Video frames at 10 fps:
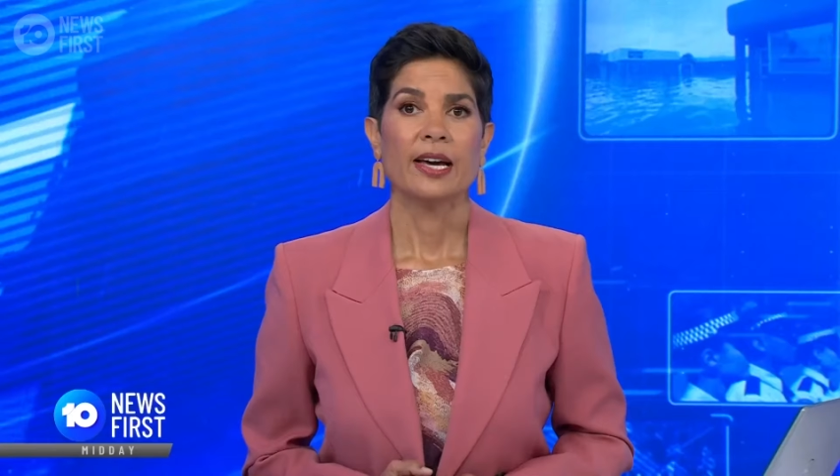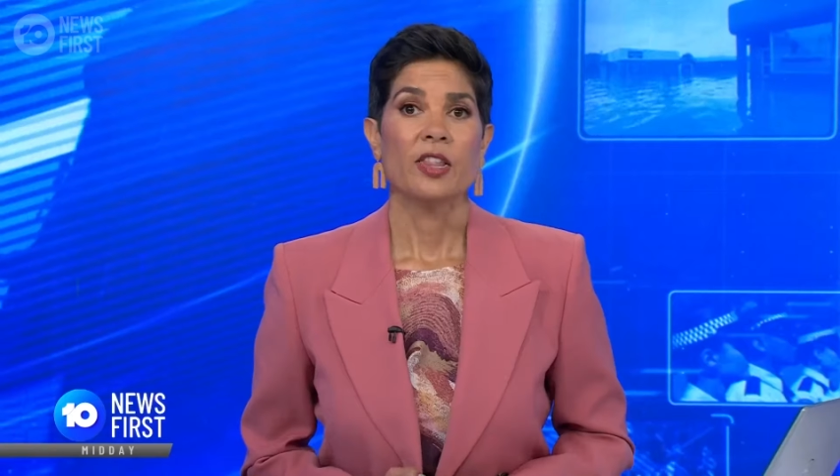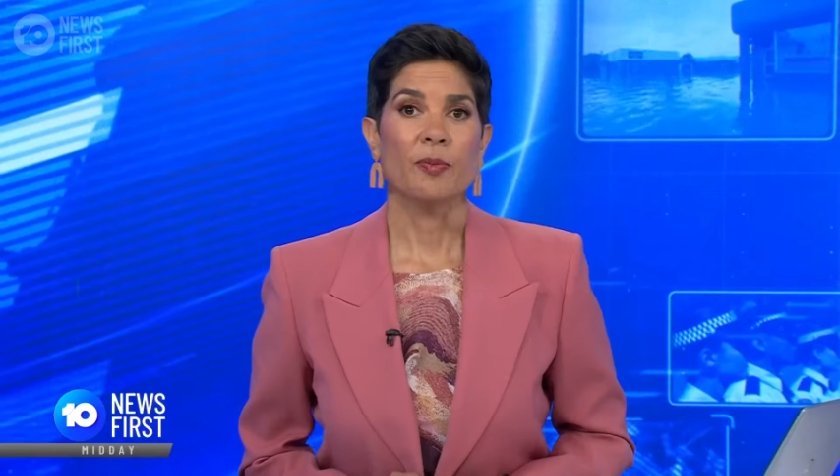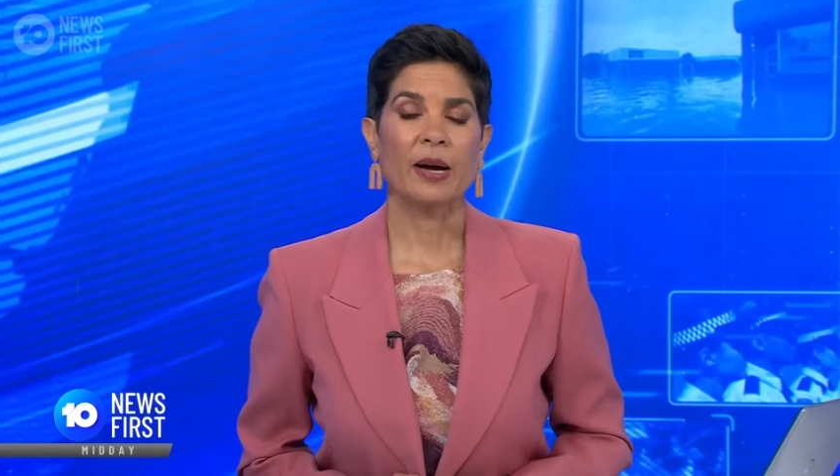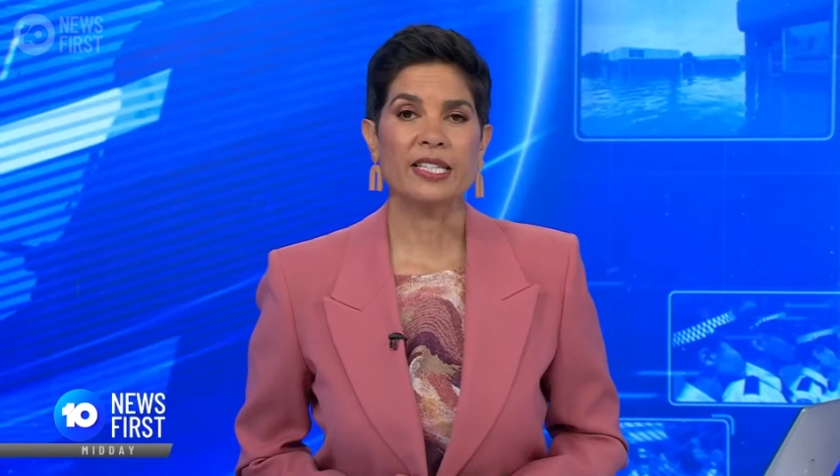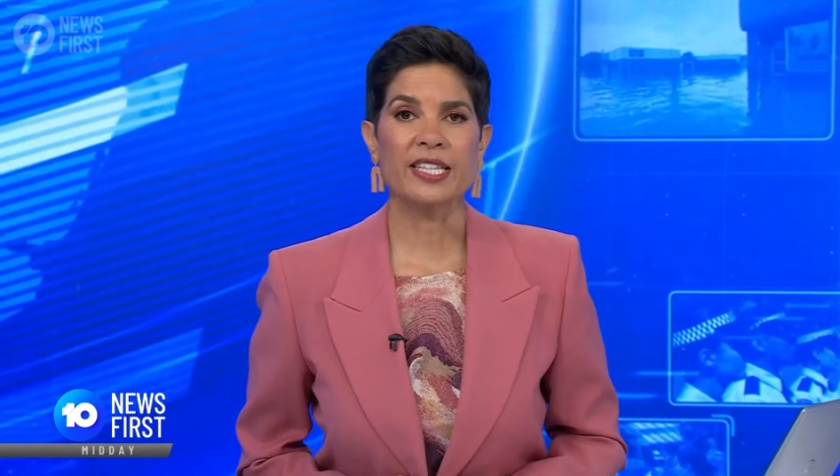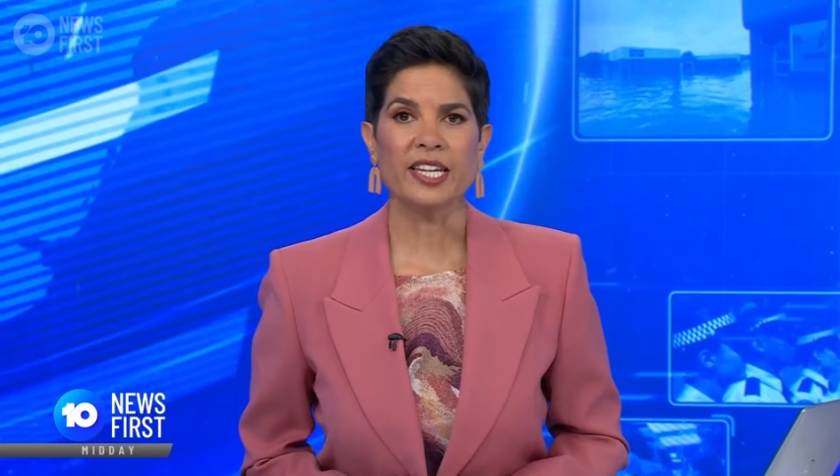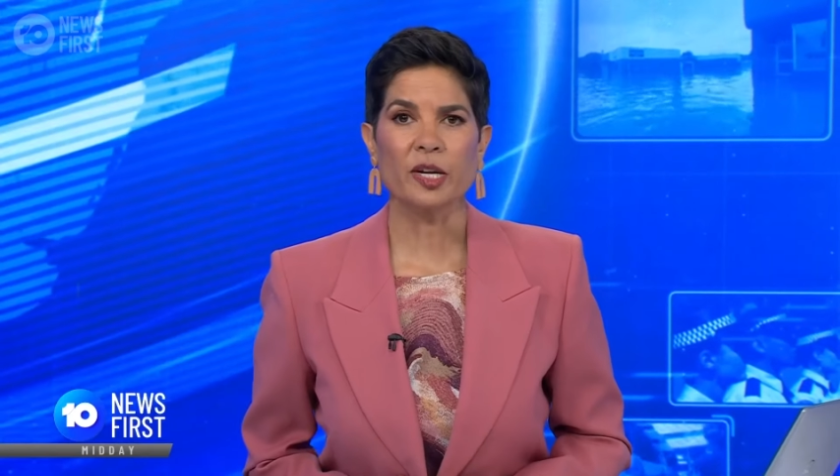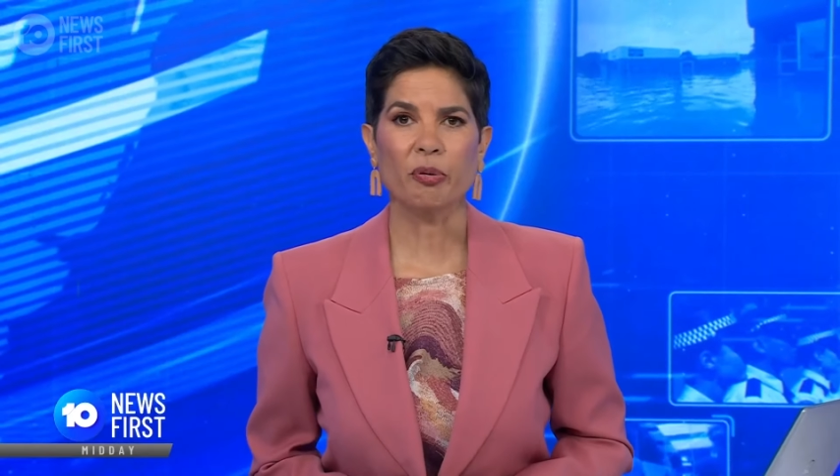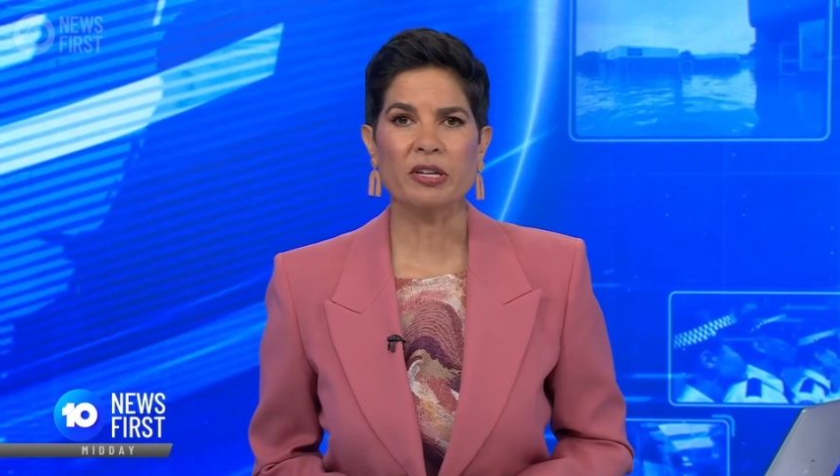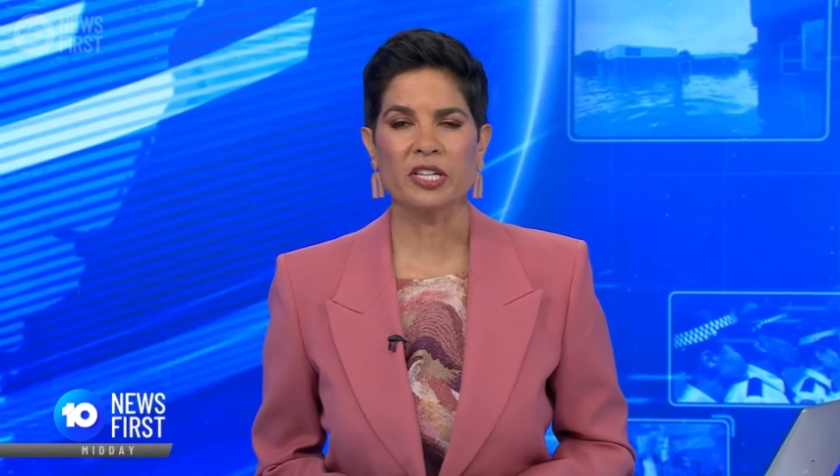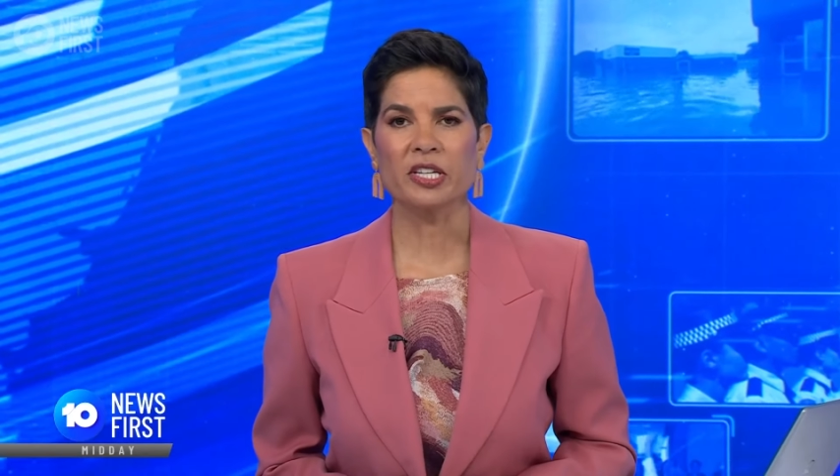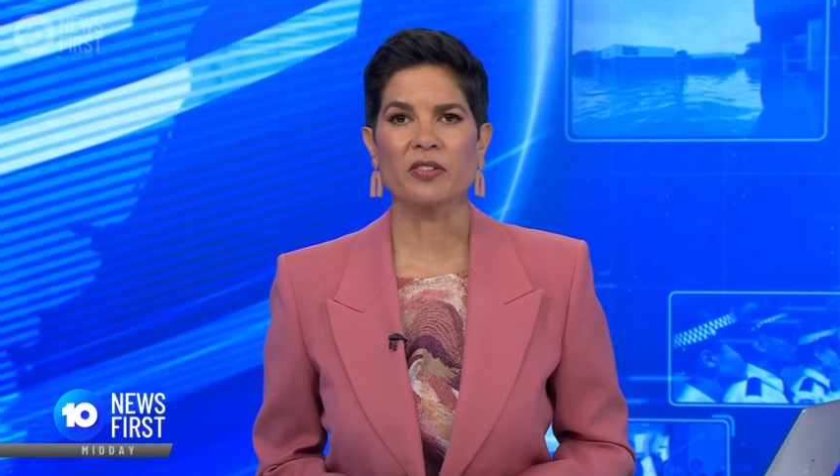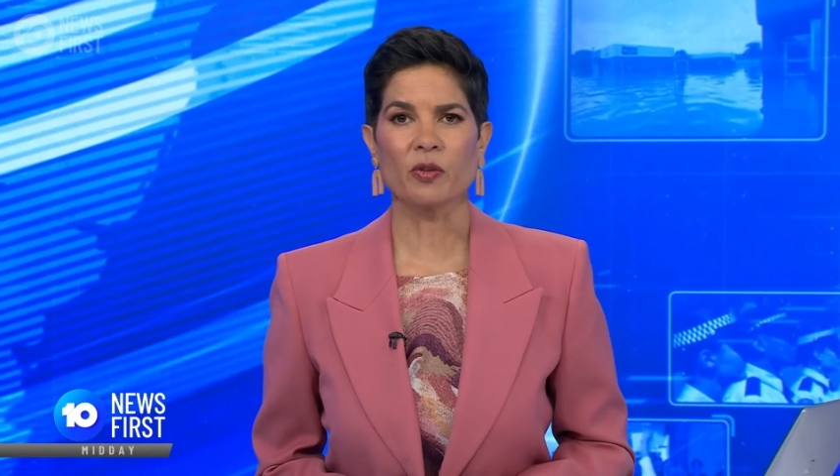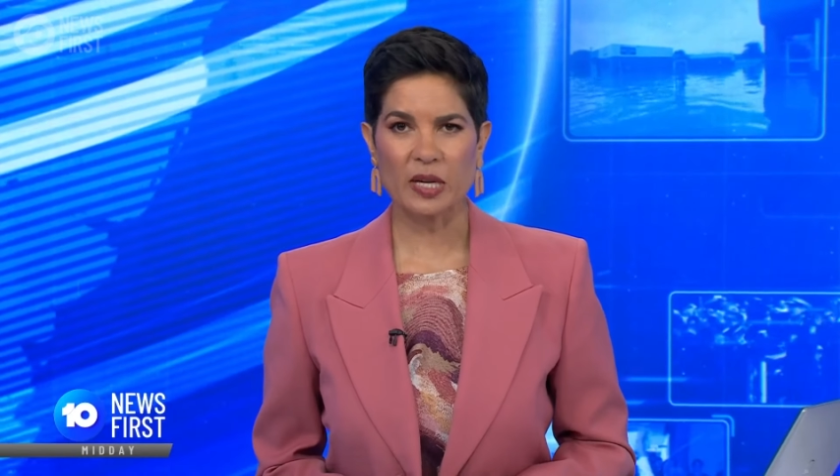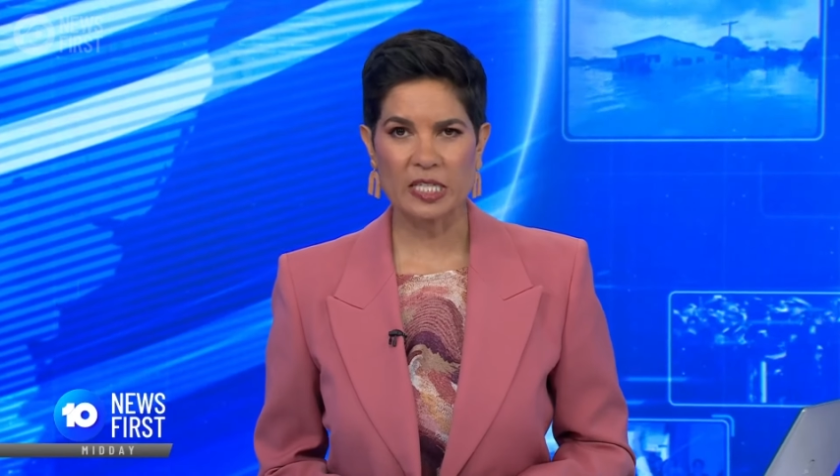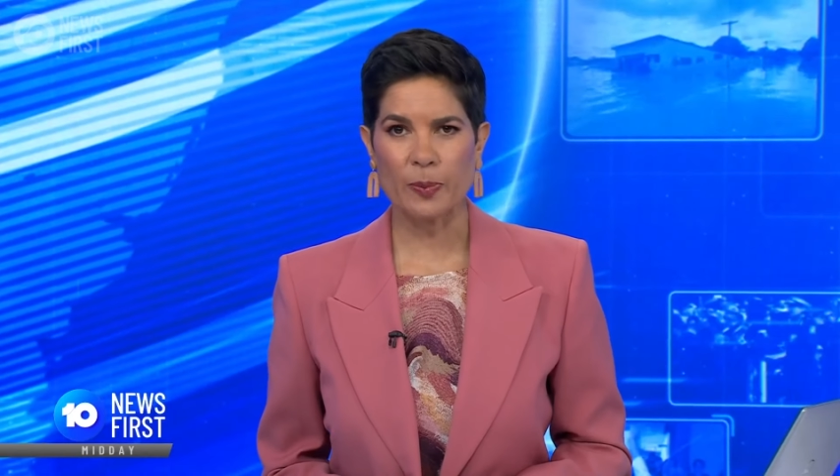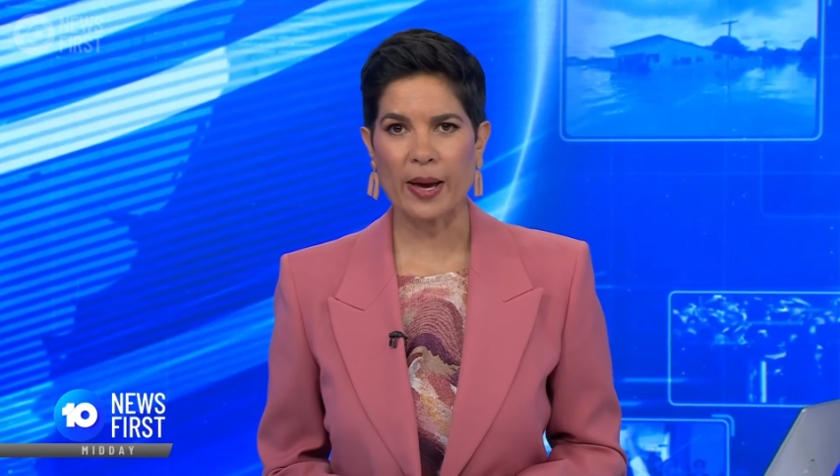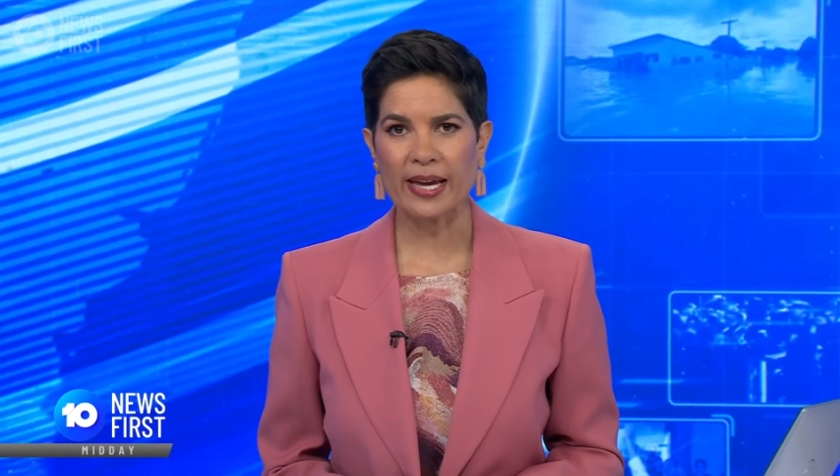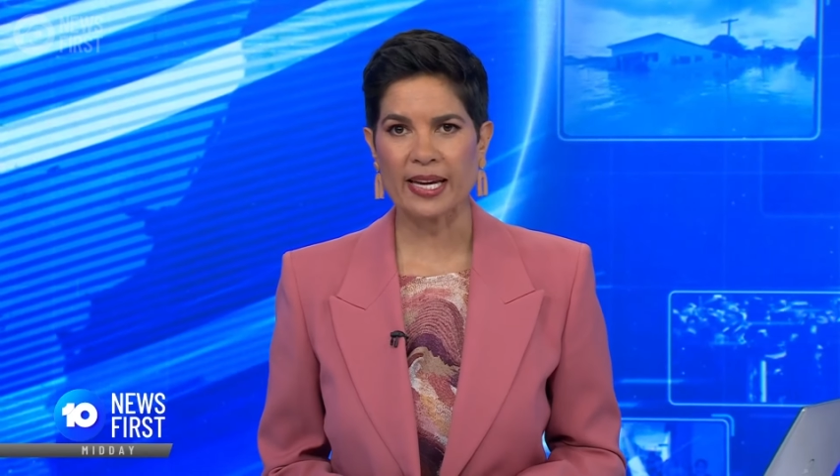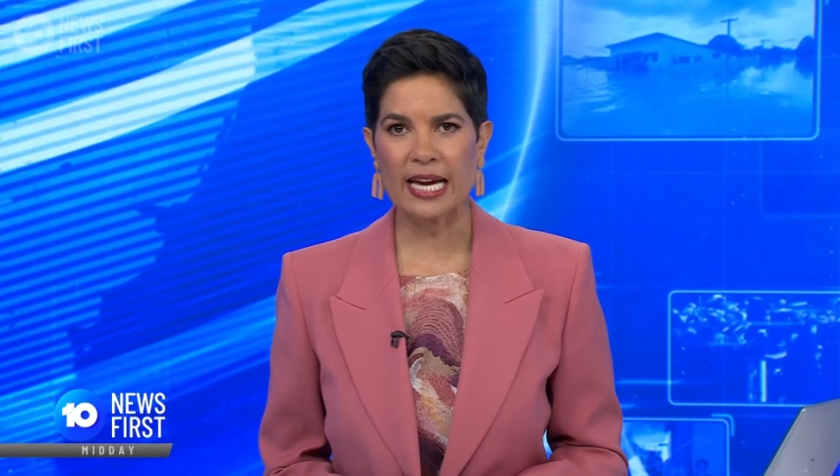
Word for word: The Palestinian president of the West Bank has